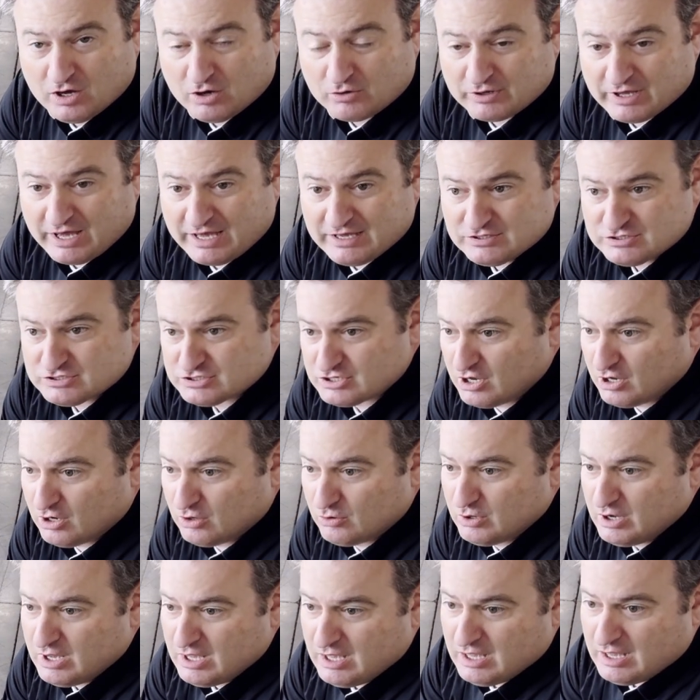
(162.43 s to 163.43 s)
Okay,
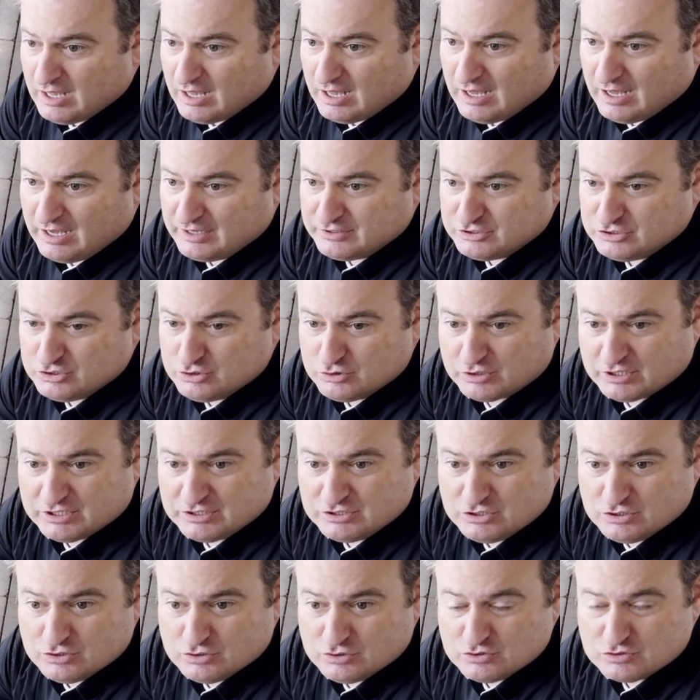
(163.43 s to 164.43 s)
so you
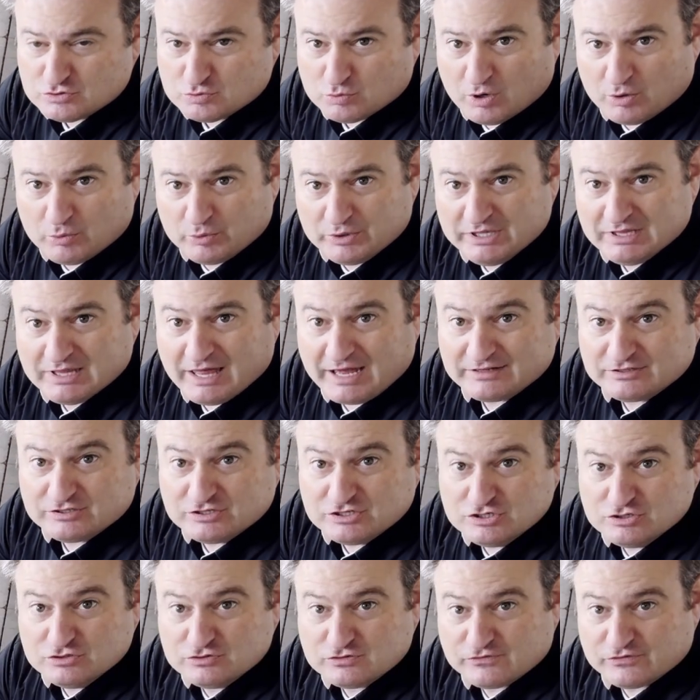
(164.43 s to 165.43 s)
can use, what we like
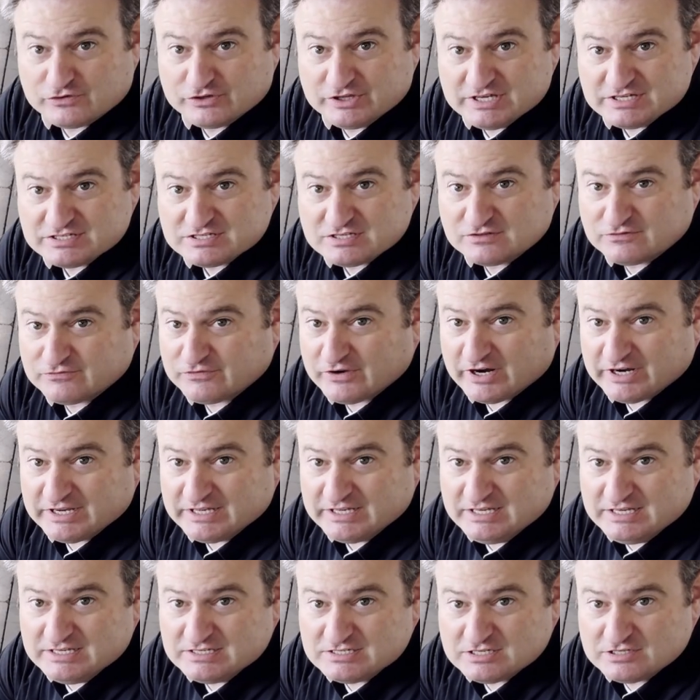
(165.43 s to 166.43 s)
to use for this, it's
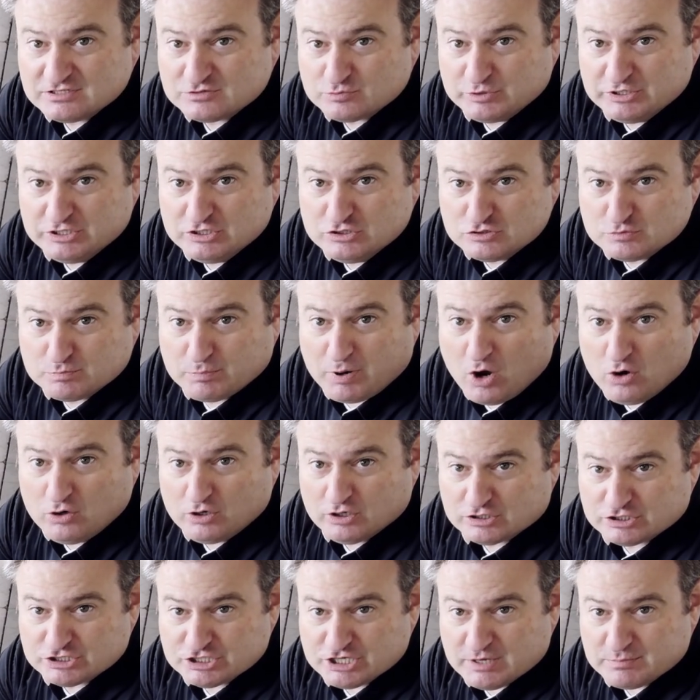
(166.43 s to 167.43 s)
very easy, is we use
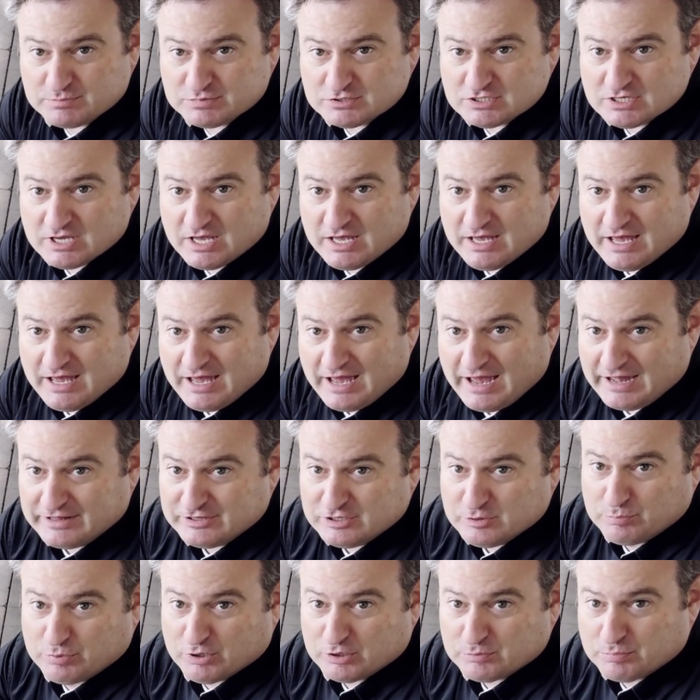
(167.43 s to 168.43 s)
poker chips.
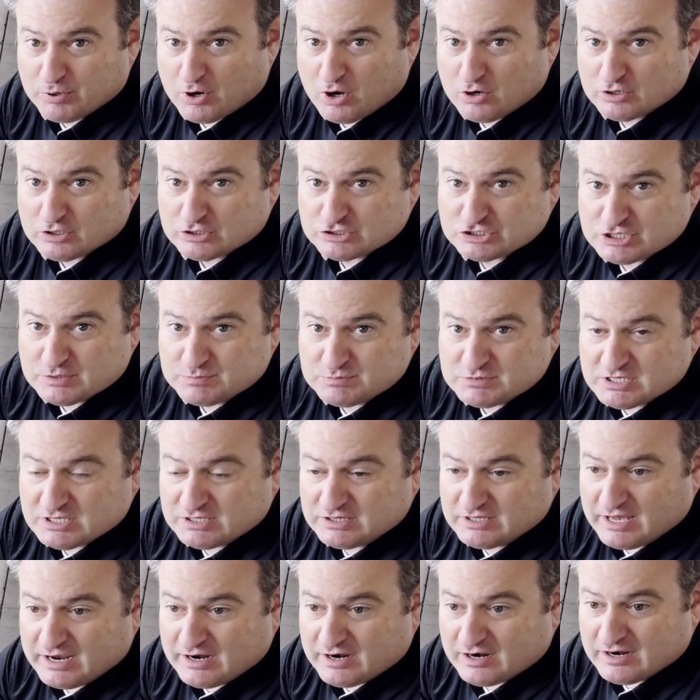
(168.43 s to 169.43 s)
And you put poker chips
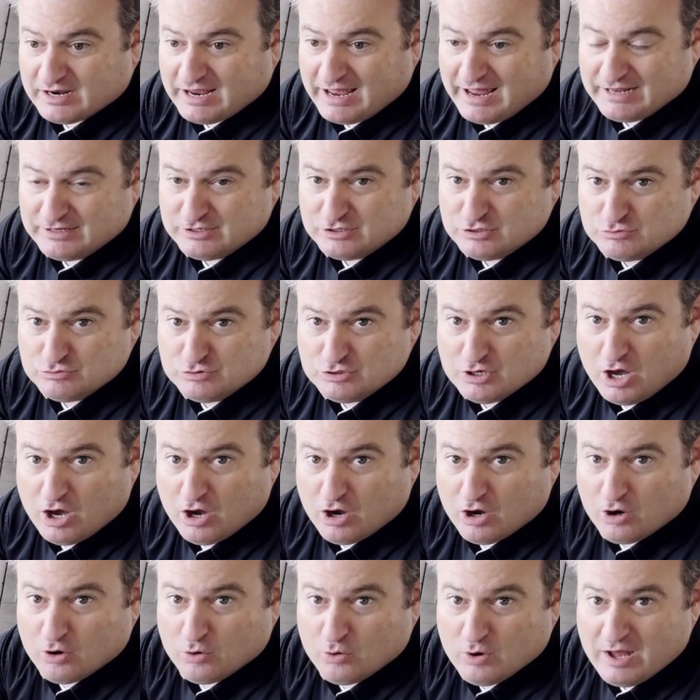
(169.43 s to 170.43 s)
in there, and you
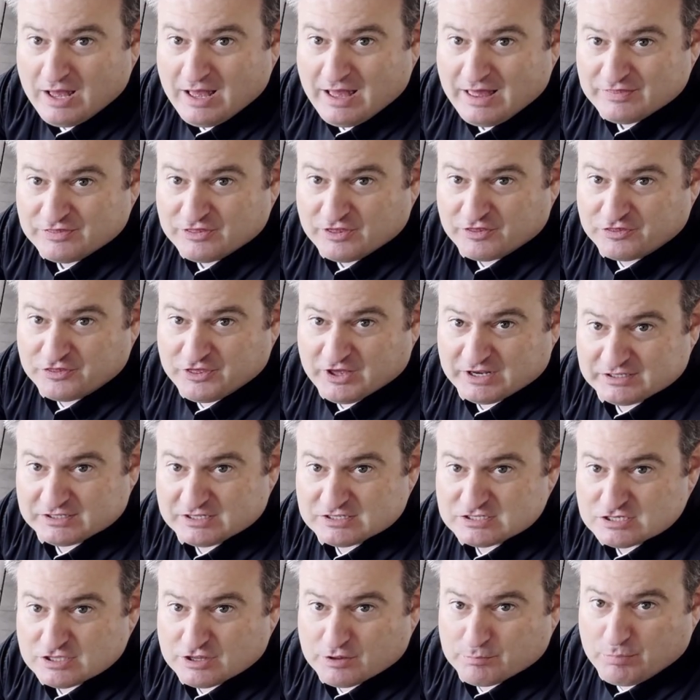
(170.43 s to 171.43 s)
know the
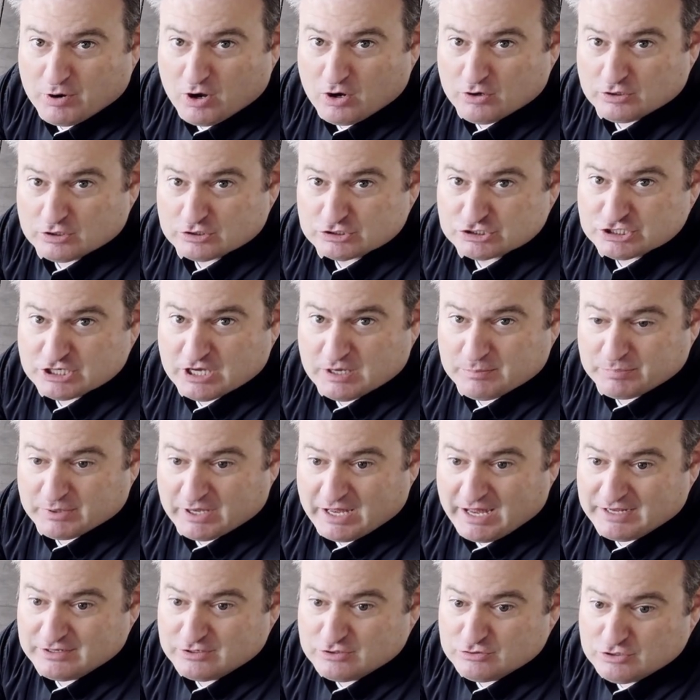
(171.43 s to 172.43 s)
thickness of the poker
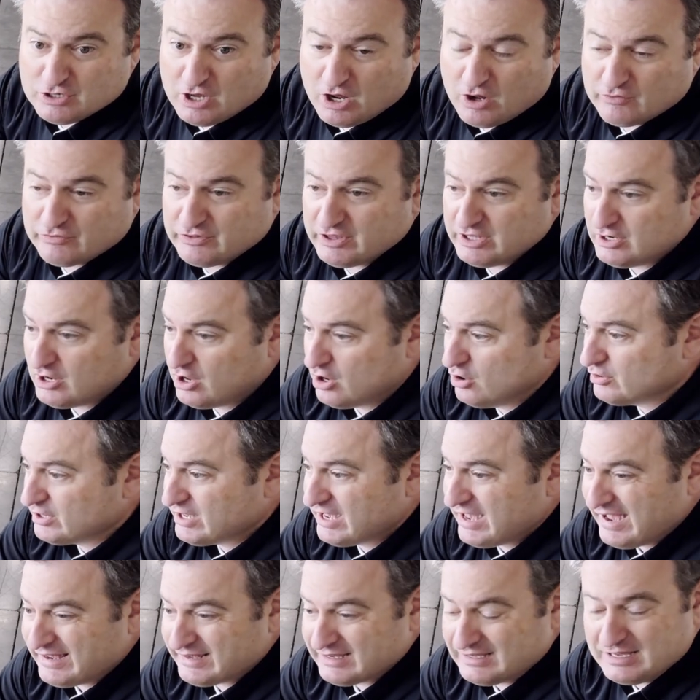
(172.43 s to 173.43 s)
chip, and you know that,
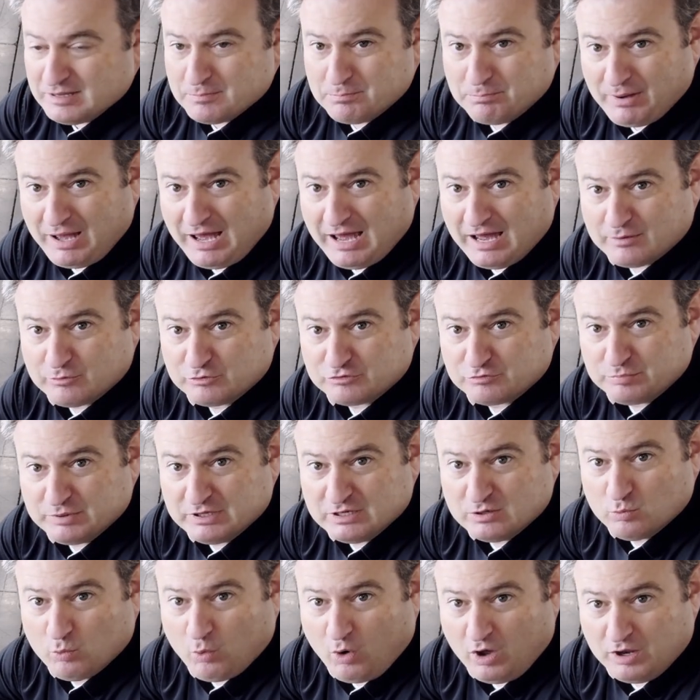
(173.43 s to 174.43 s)
okay, I can get by with
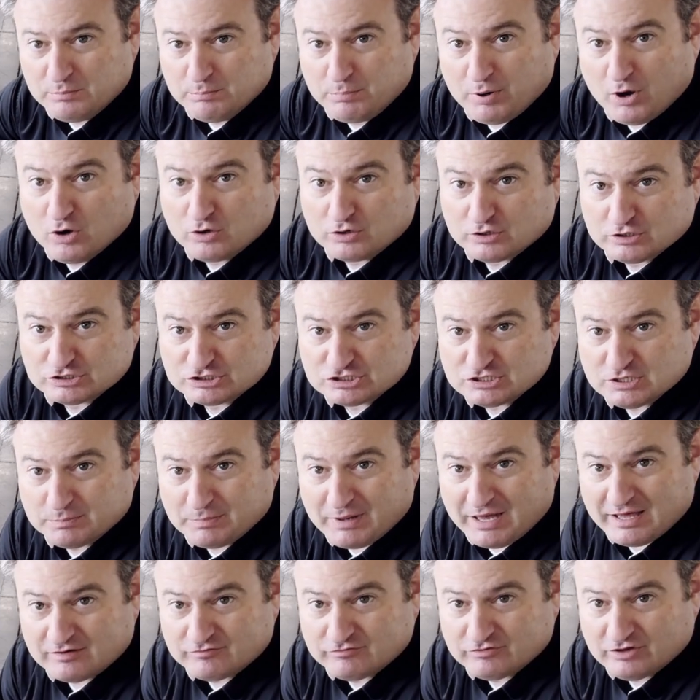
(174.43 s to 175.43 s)
being 1 poker
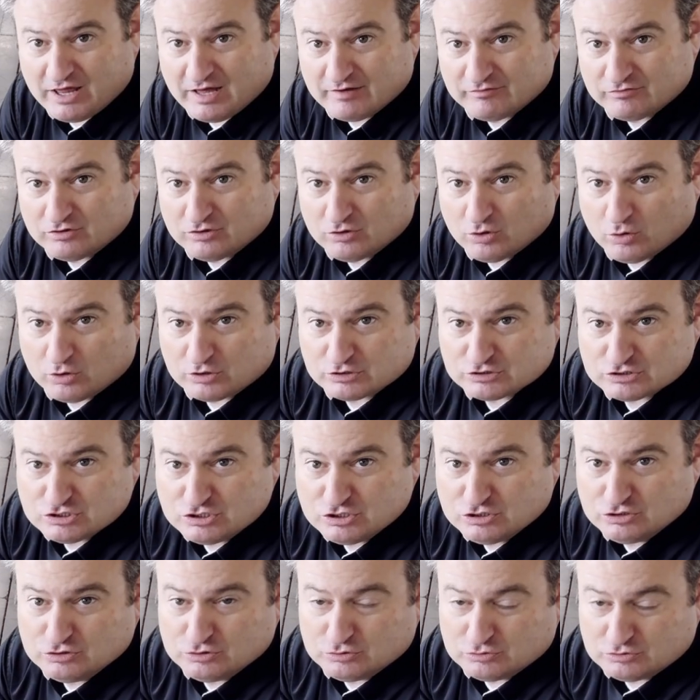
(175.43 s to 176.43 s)
chip out of level, or
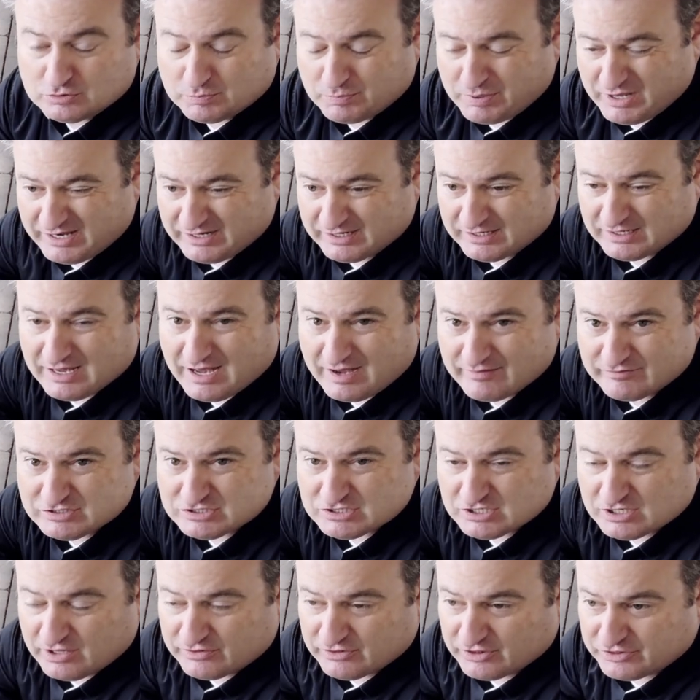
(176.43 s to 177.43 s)
2, depending
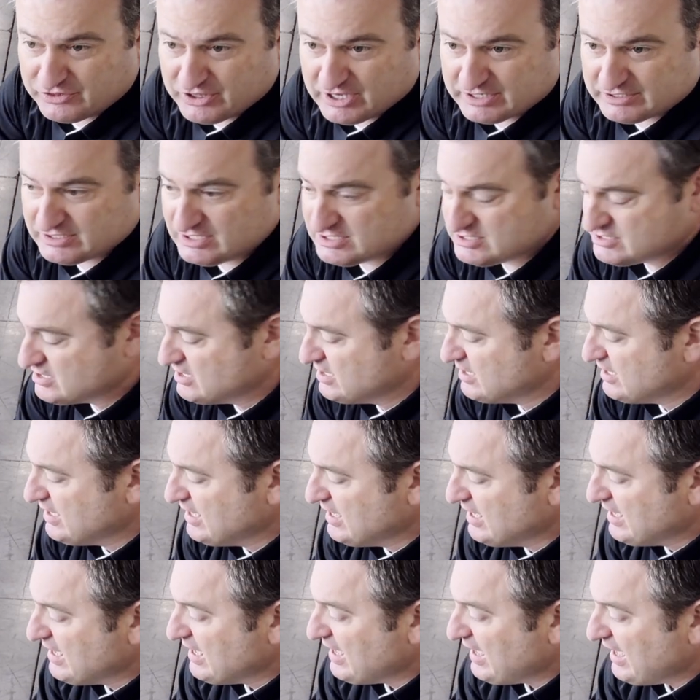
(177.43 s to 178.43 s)
obviously on the thickness.
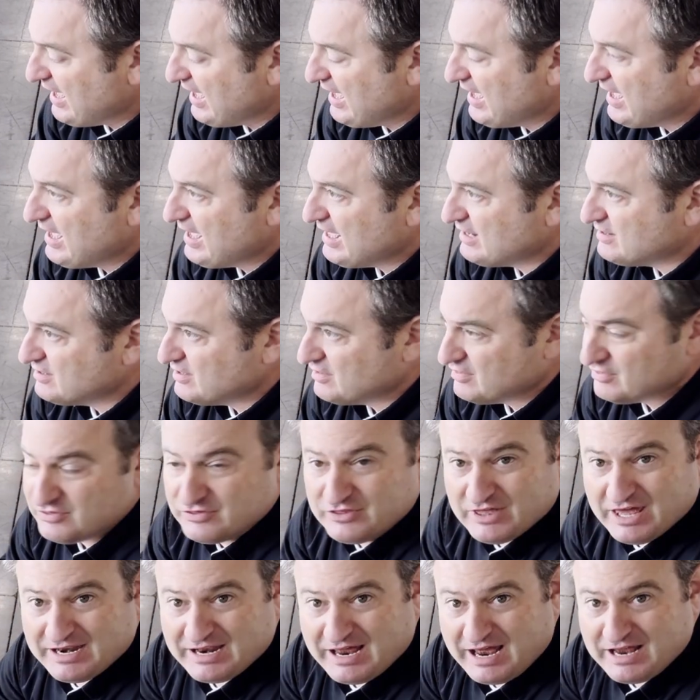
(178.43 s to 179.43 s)
And
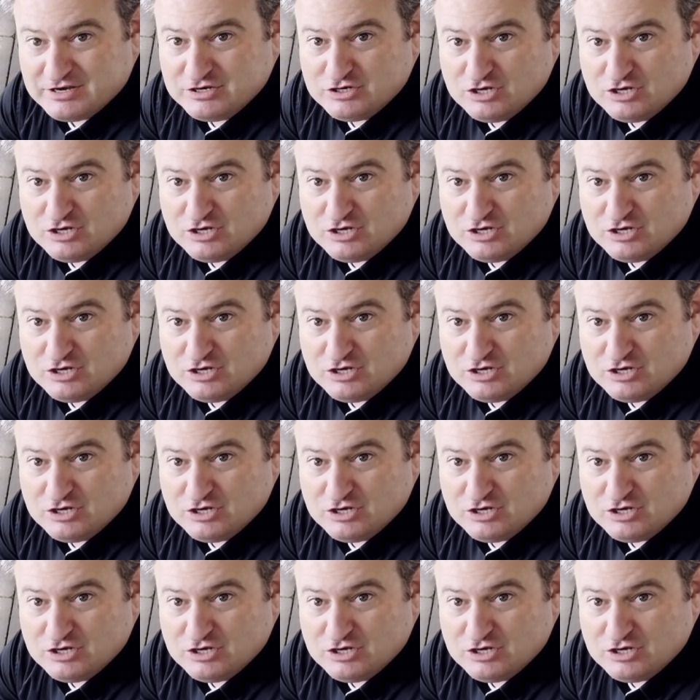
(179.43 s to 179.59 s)
then I